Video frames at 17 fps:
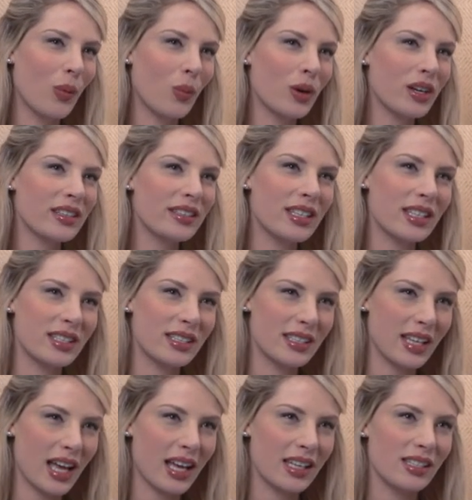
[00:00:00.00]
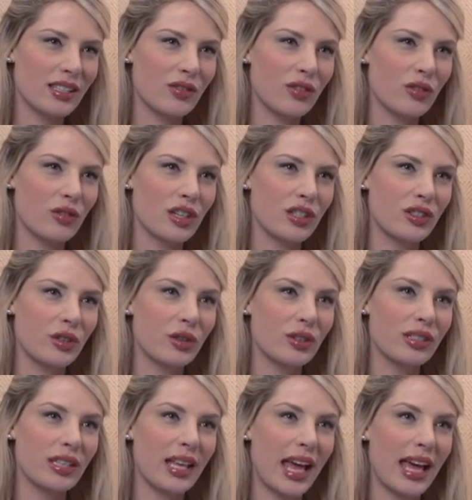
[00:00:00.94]
what is the size of the
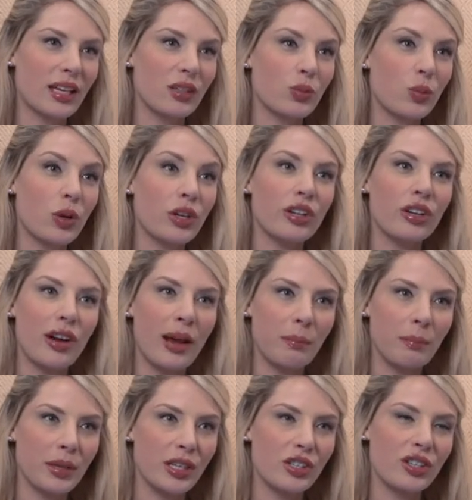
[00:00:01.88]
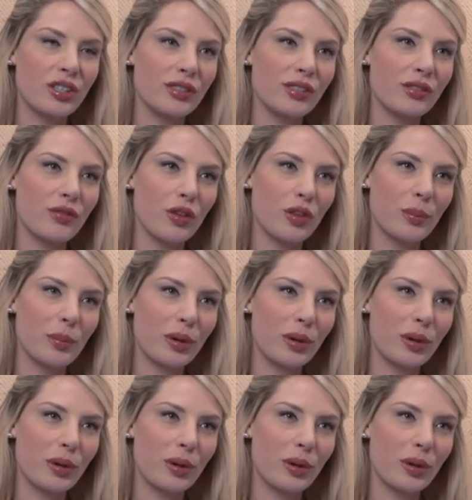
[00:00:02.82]
resource and what are your ambitions for the